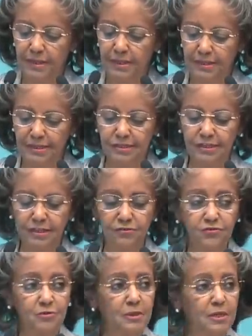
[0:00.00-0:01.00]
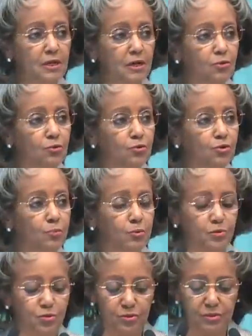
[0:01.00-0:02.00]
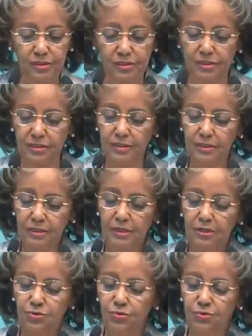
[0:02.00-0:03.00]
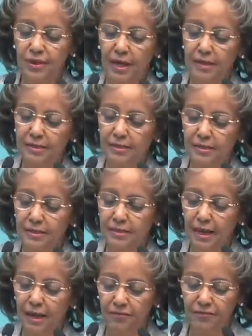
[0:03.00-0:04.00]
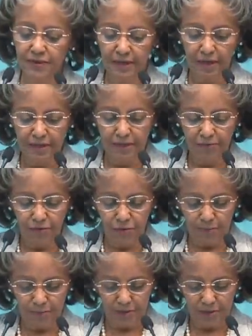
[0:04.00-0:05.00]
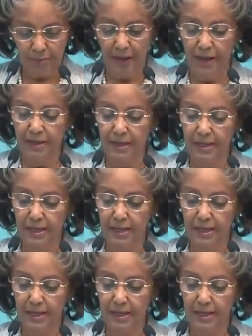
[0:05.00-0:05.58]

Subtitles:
This gives me a good opportunity to thank the African Development Bank,